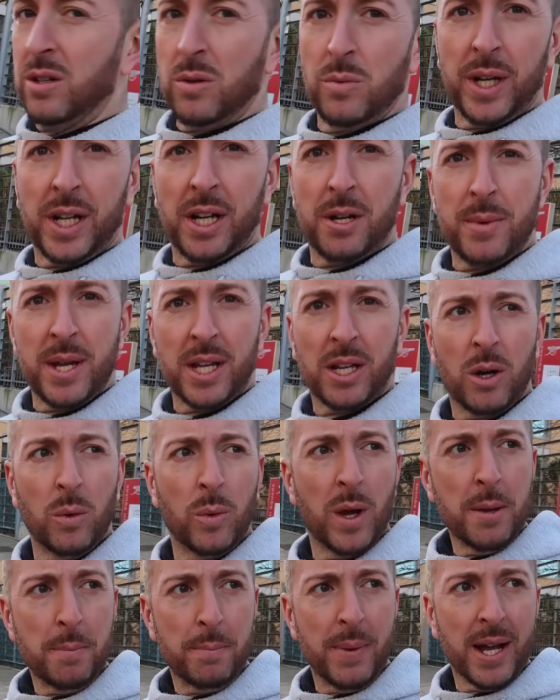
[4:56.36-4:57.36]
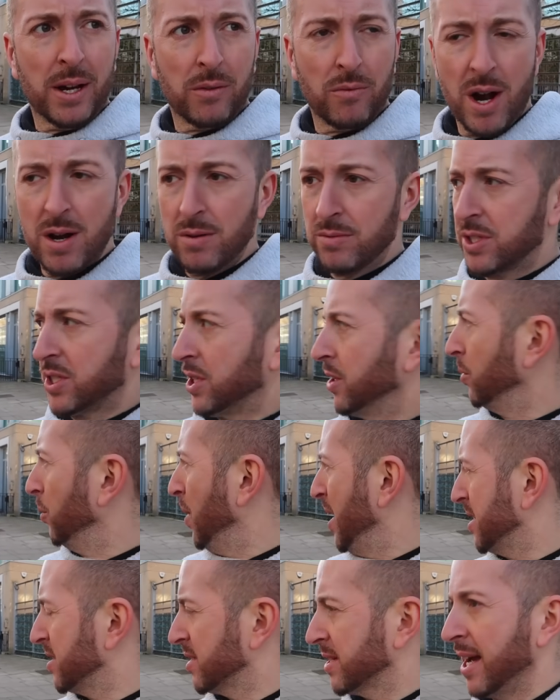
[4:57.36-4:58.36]
We're going to make our way back round to the
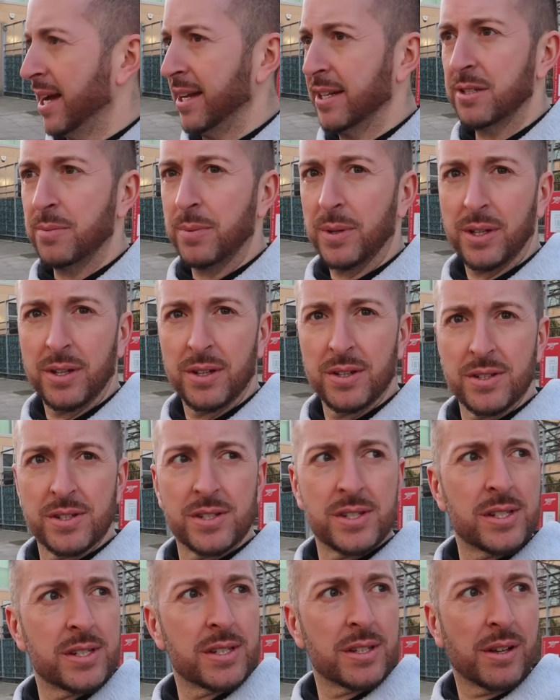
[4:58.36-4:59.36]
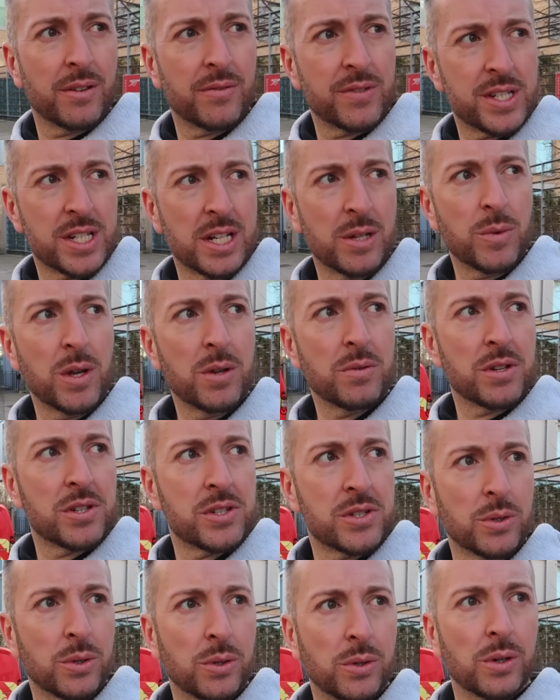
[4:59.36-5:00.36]
West Stand because obviously we only
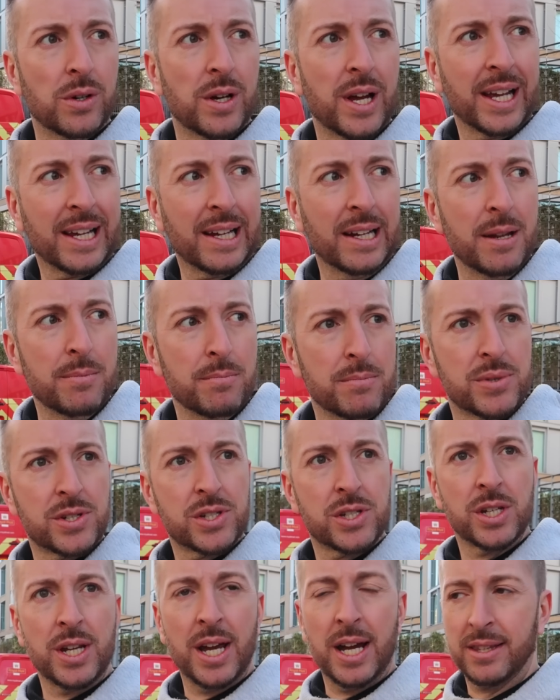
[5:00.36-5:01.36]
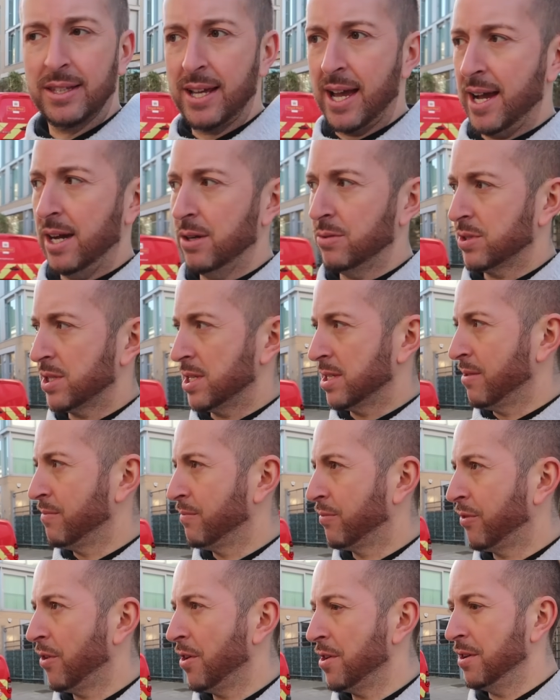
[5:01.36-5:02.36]
saw a glimpse. You had the houses in
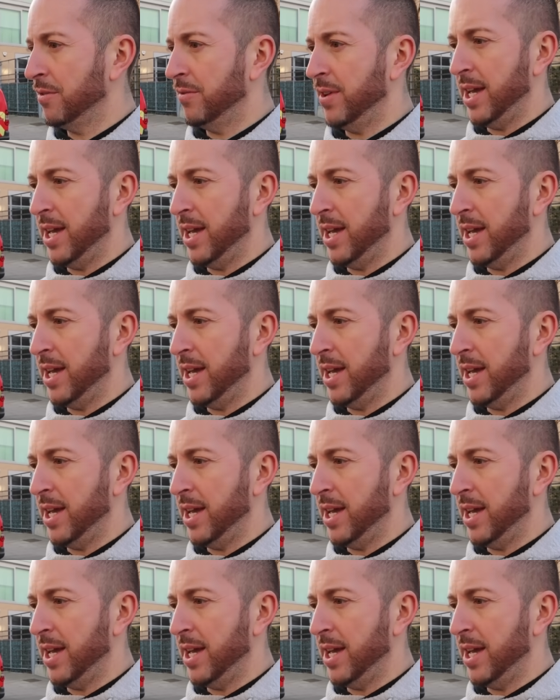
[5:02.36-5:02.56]
front of